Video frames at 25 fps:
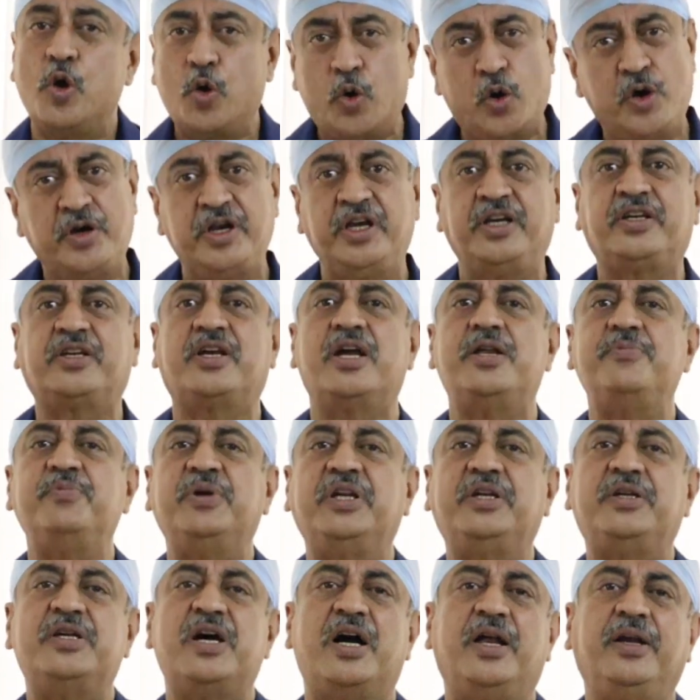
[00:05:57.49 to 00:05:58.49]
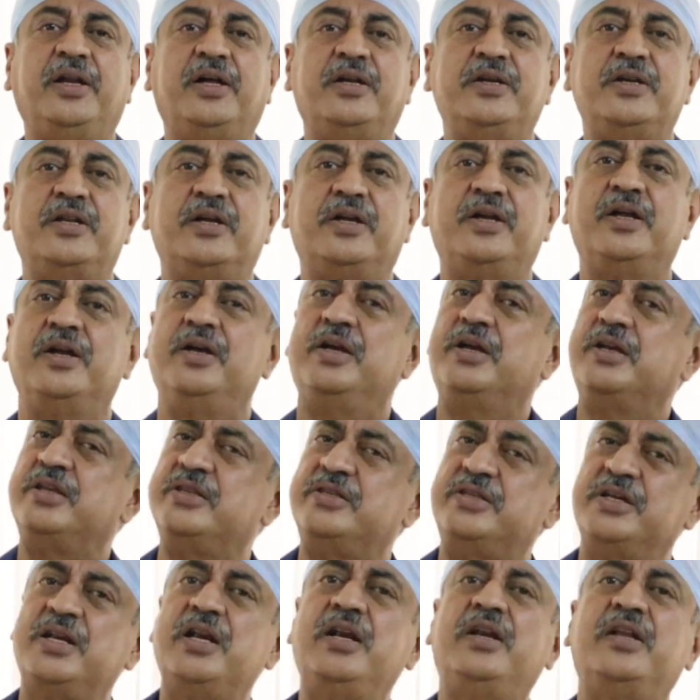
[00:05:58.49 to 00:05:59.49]
or it can be done under
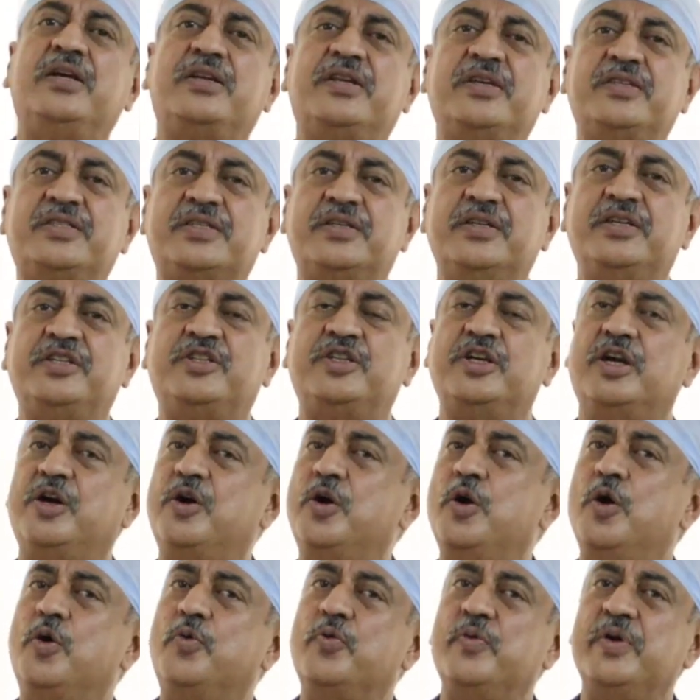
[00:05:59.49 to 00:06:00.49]
general anesthesia